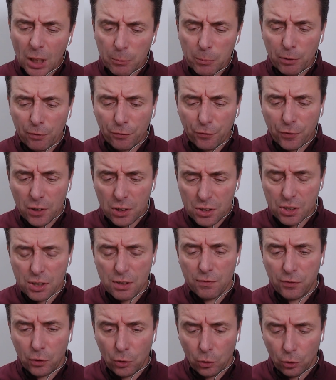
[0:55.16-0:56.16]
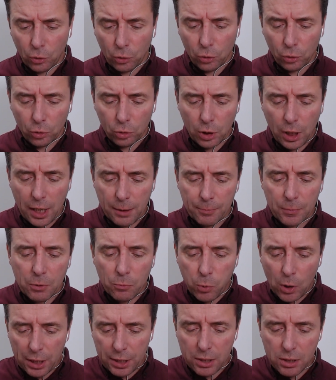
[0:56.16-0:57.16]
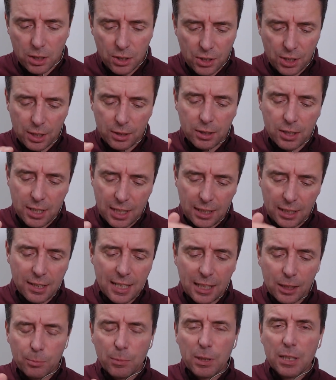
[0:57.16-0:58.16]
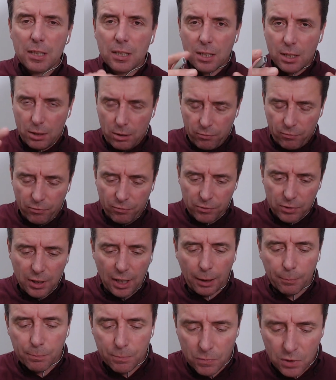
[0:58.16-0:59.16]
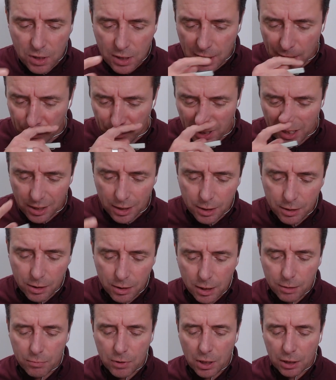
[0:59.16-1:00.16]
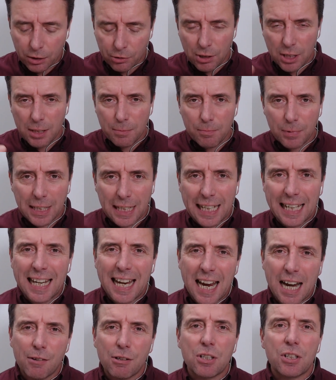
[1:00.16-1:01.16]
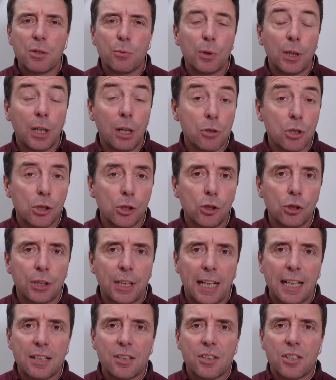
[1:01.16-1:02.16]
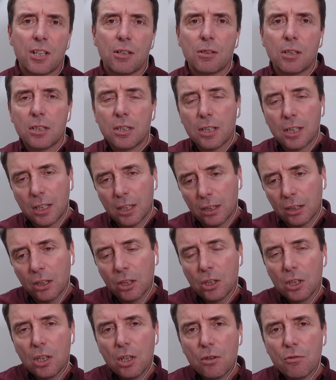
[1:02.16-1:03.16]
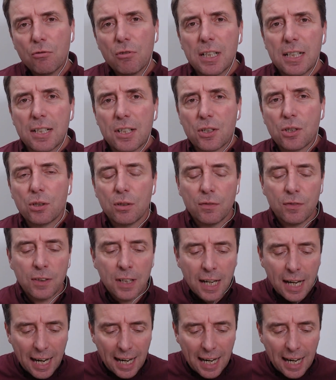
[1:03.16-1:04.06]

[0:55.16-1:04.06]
But first of all, why don't you tell me the three key areas that we're going to look at so that you can really sort of